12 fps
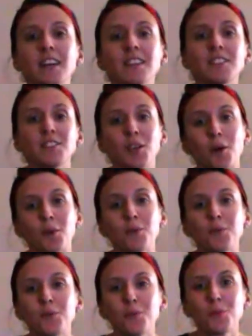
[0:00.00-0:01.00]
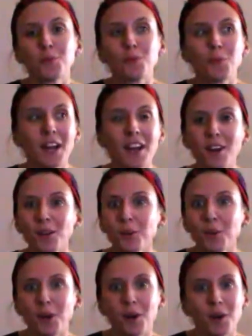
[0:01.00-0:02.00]
So,
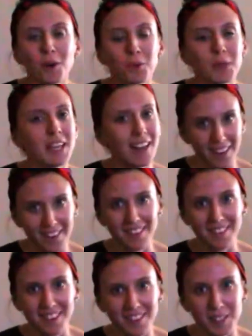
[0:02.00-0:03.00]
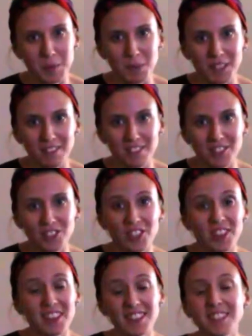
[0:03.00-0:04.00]
where are we headed on this big adventure
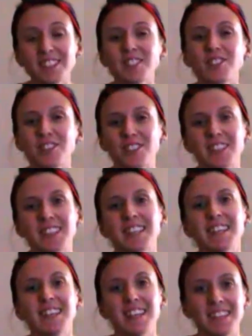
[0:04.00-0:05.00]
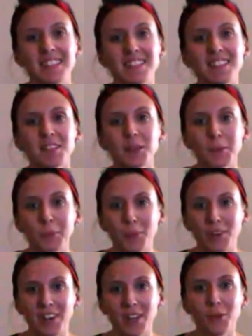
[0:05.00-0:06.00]
this early in the
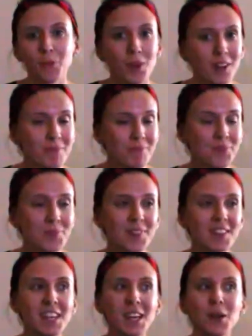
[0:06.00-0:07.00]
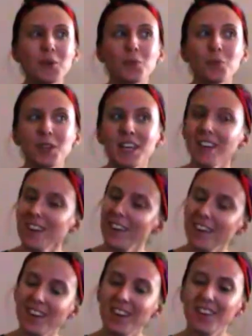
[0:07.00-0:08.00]
morning? Well, we
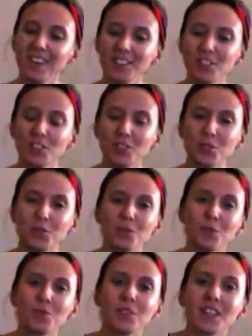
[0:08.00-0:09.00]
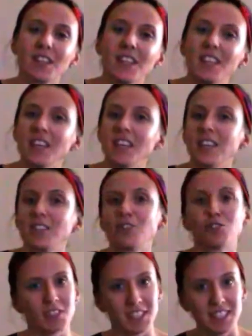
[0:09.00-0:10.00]
are headed to the
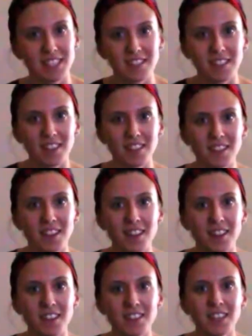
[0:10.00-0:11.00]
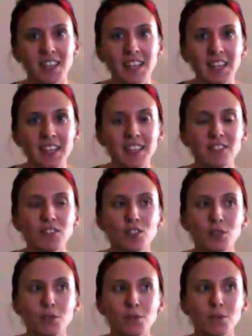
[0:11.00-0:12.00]
Trinity Site. And if
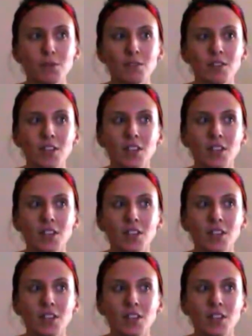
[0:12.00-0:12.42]
you